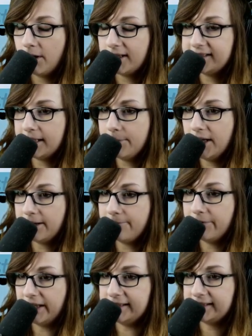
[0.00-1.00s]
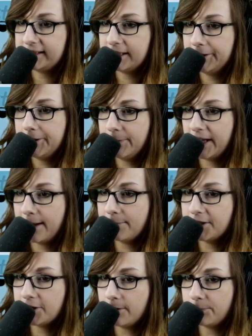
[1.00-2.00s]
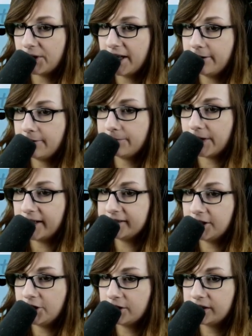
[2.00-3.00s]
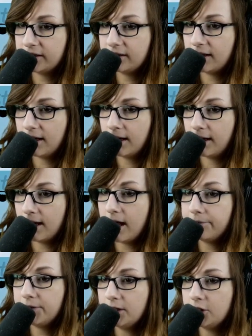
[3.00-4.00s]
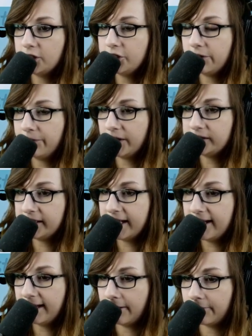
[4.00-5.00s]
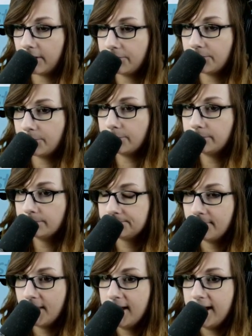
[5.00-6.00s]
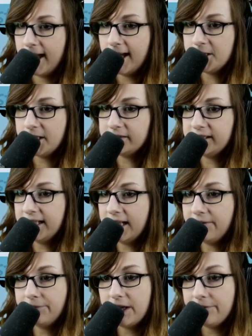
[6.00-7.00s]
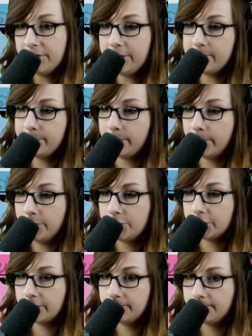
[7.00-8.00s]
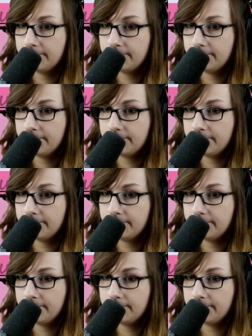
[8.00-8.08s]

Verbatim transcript: consider me convinced. You became our top bridal advisor just, uh, after just your first year here, after all. Actually, I was thinking of giving you a promotion.